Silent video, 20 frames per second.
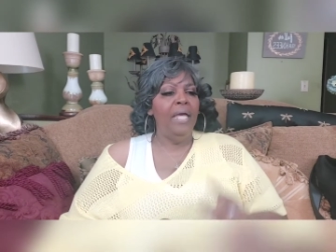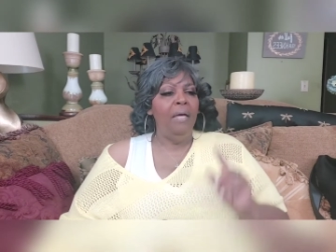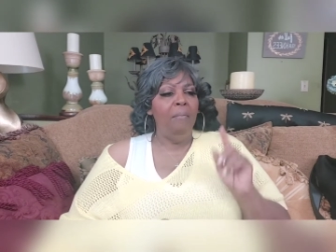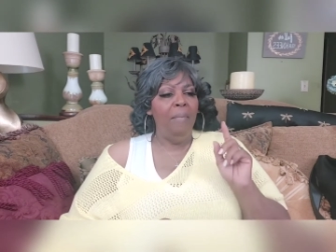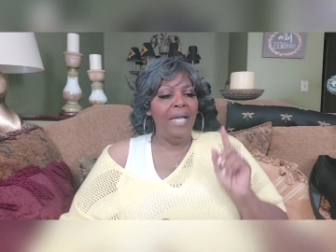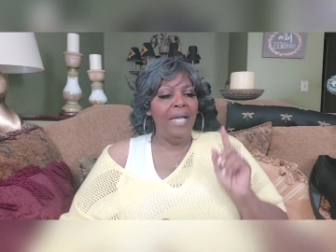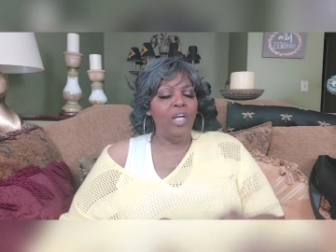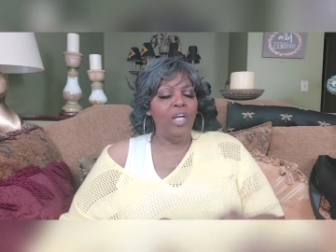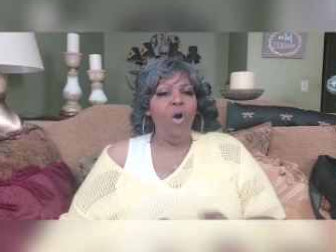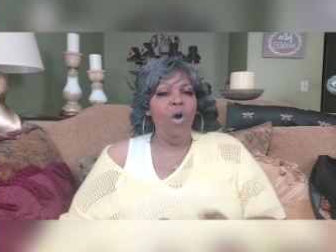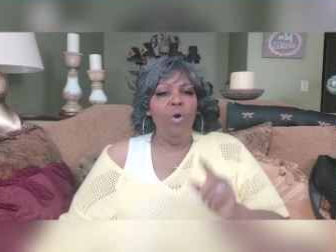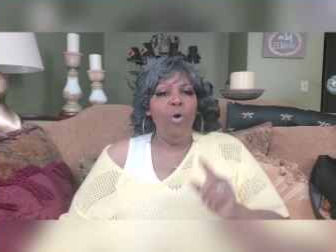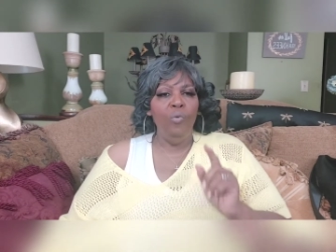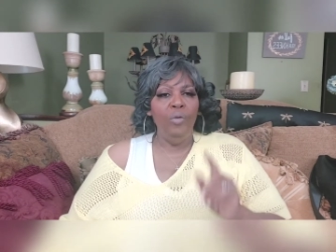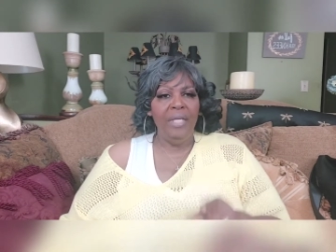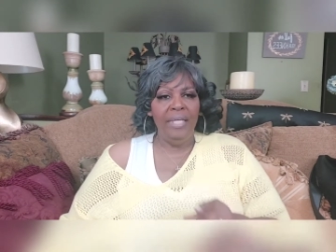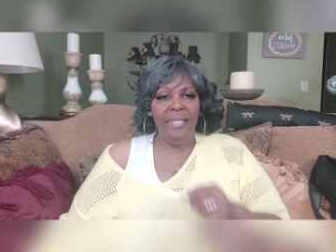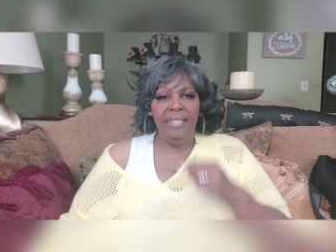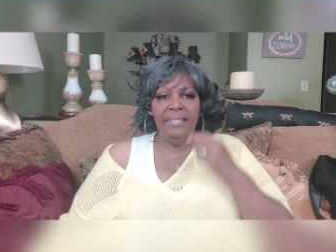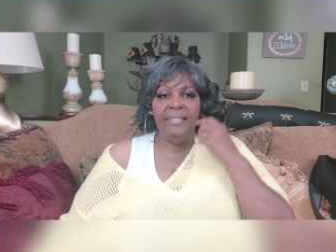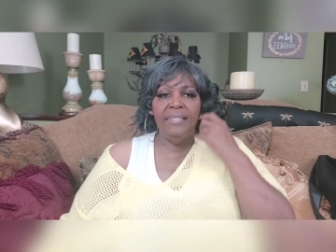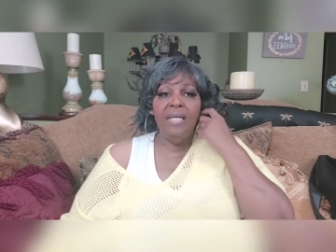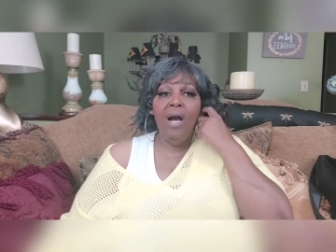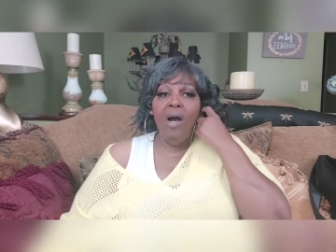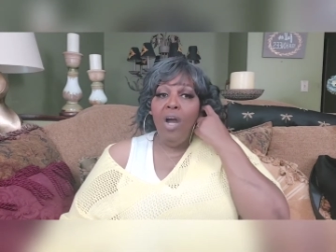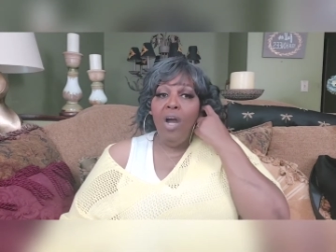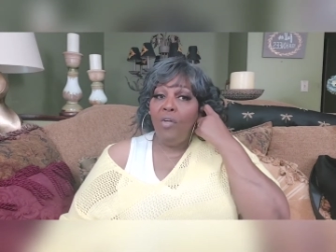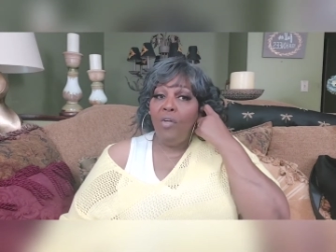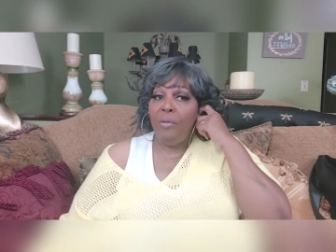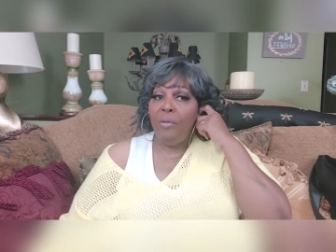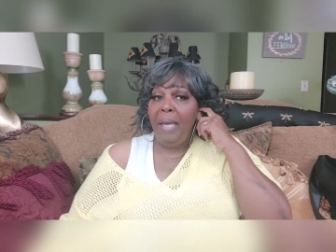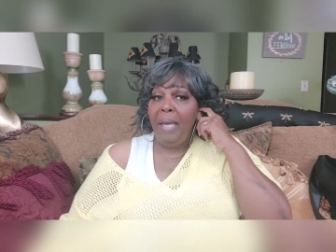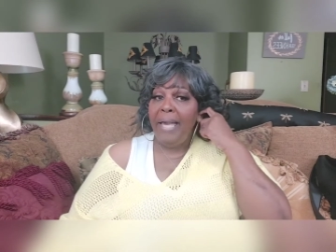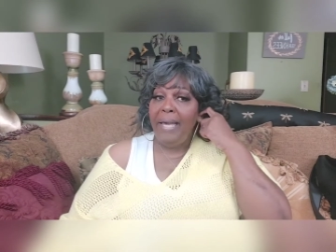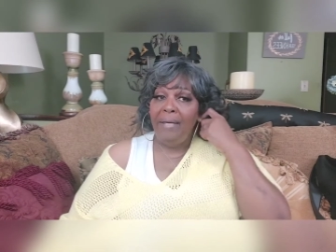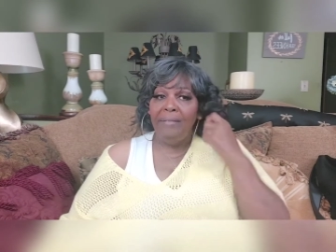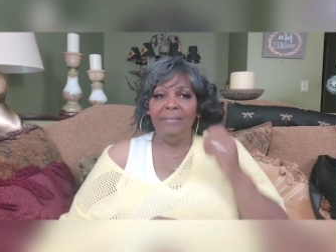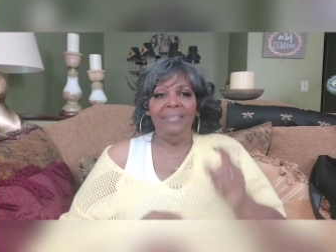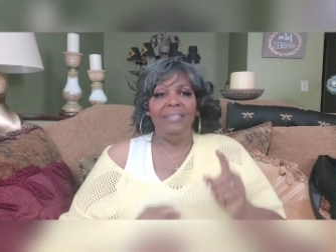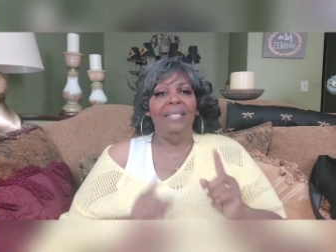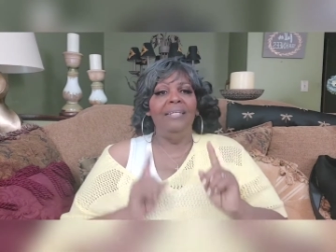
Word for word: My goal is 100 pounds.